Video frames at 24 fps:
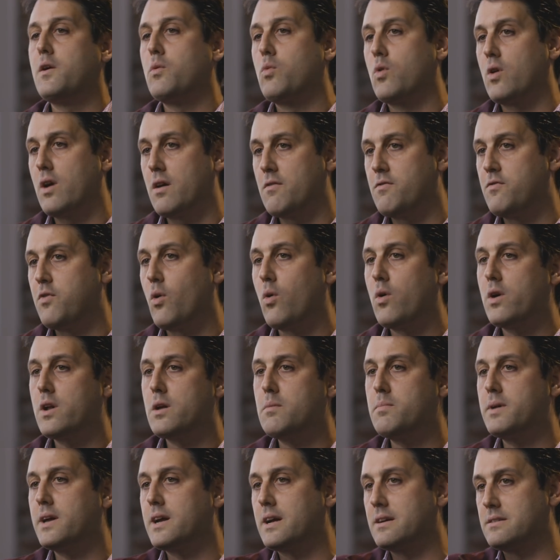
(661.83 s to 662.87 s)
they were at 40
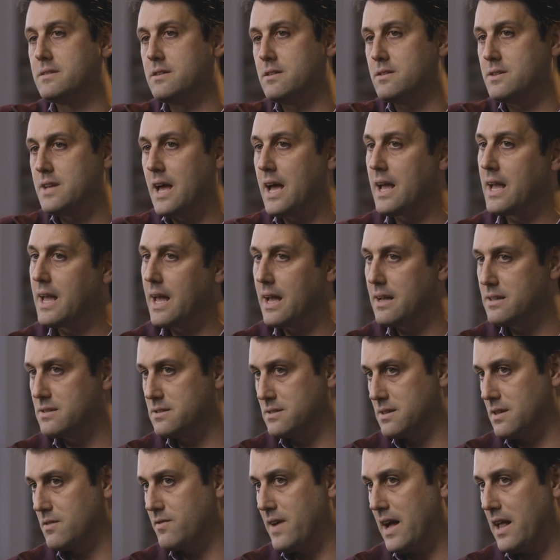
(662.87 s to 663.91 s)
because their tenge is
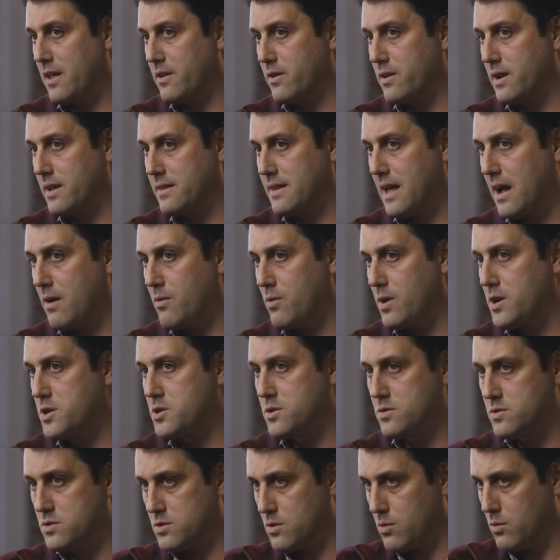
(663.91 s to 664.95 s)
devalued at that
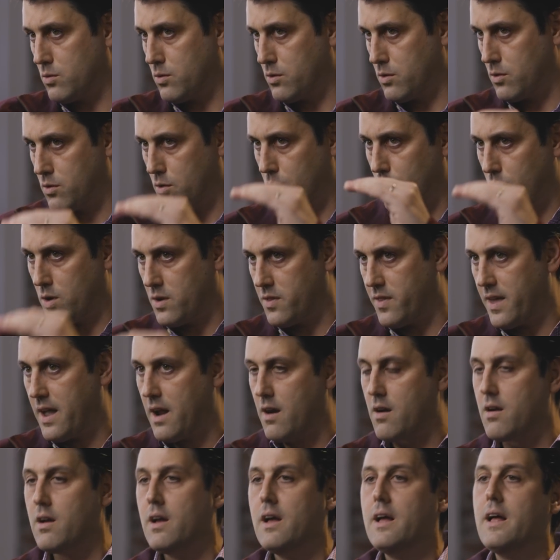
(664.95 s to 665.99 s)
ratio. So we're
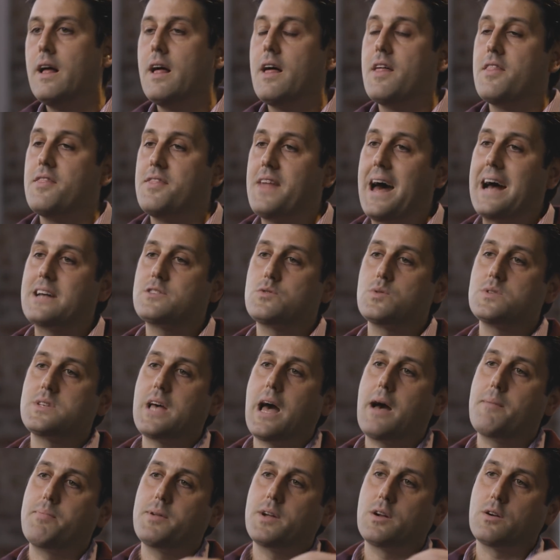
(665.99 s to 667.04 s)
there. That's what's
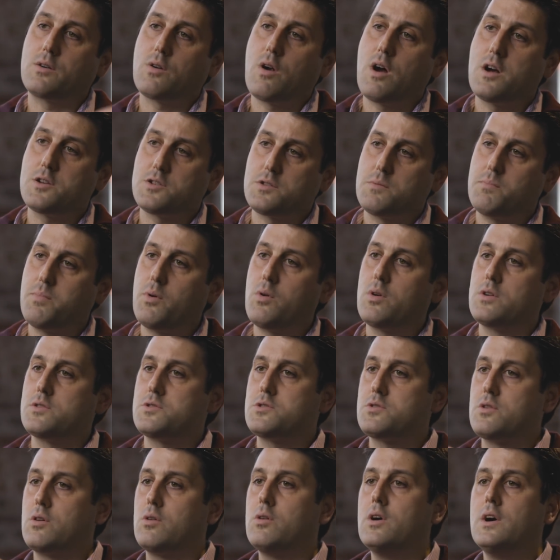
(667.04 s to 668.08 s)
happening across the board.
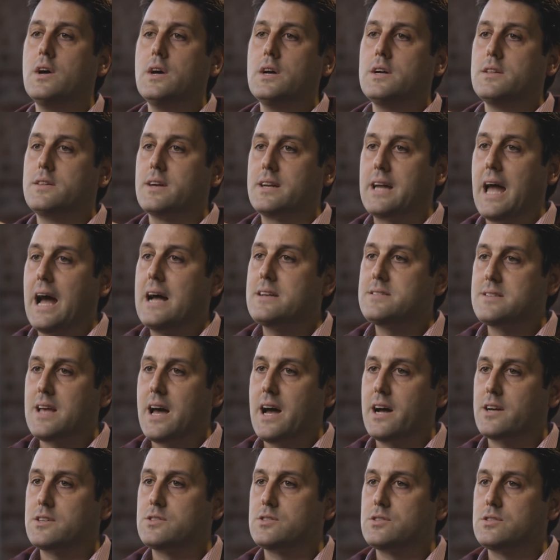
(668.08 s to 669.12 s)
So the
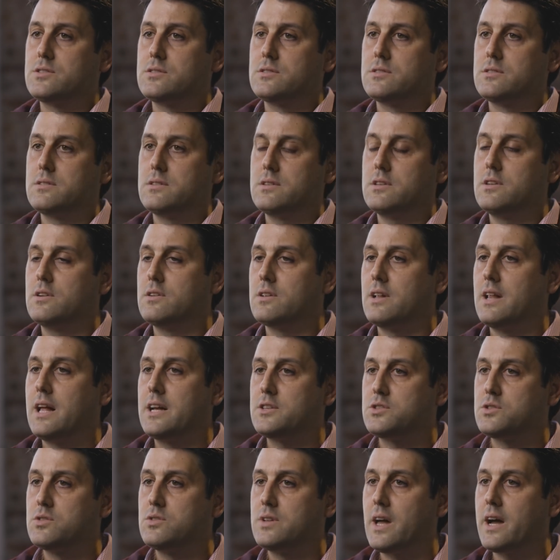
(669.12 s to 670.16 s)
Kazakhs, you know, in the
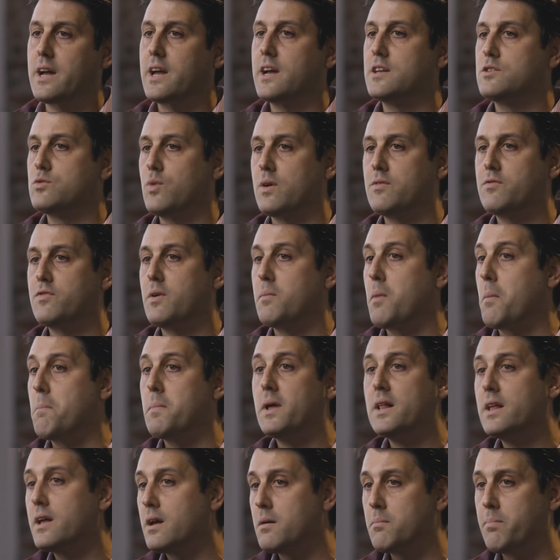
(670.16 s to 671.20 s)
last 2 decades went from 1
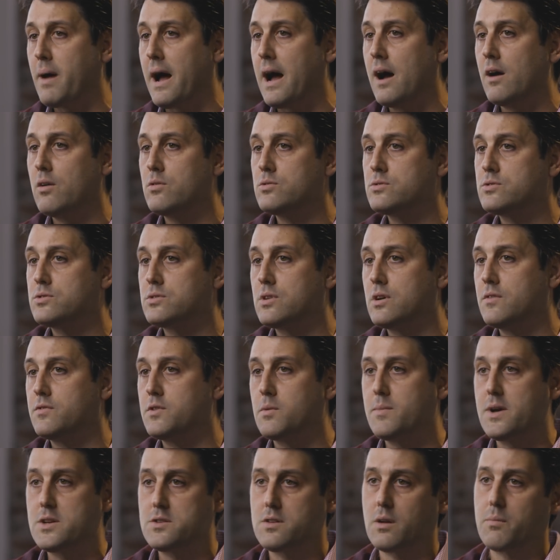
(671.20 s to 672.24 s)
million pounds of
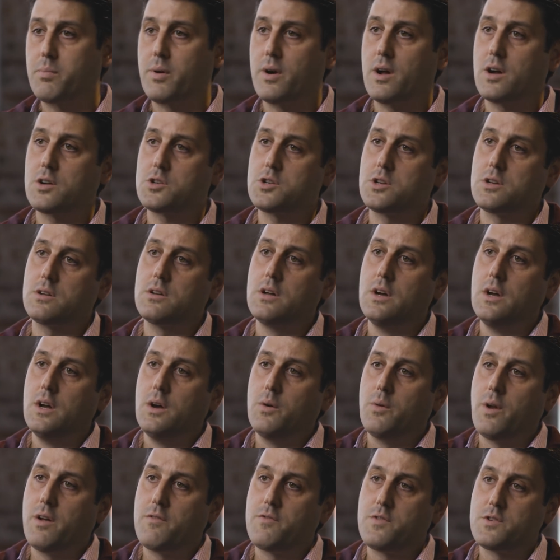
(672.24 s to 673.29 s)
domestic production
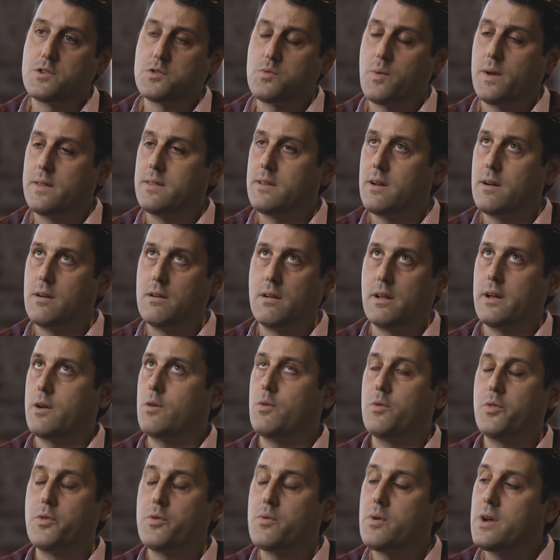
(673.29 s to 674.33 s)
when I first went there in like
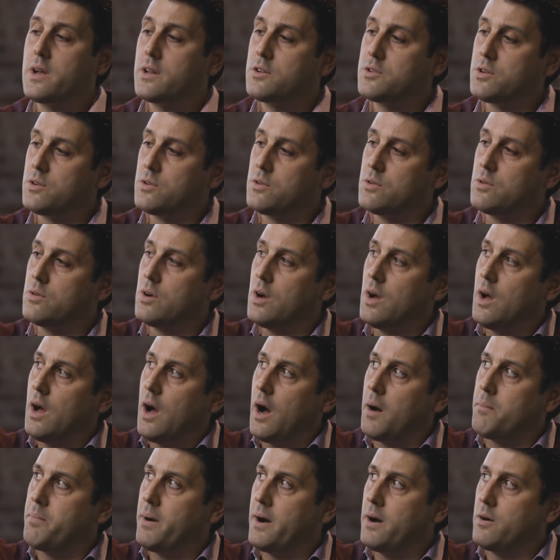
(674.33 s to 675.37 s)
03 to
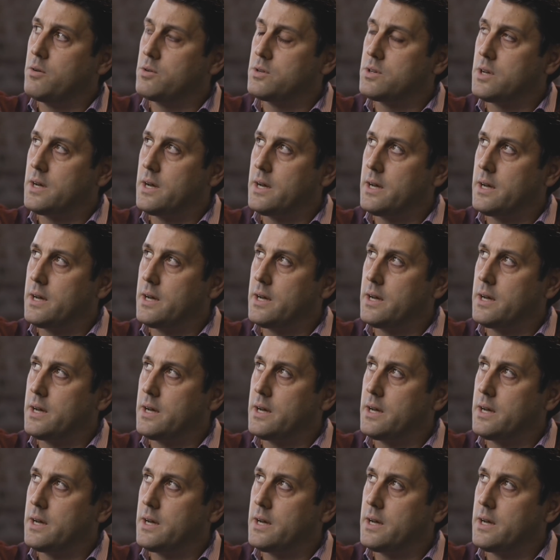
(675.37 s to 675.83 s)
about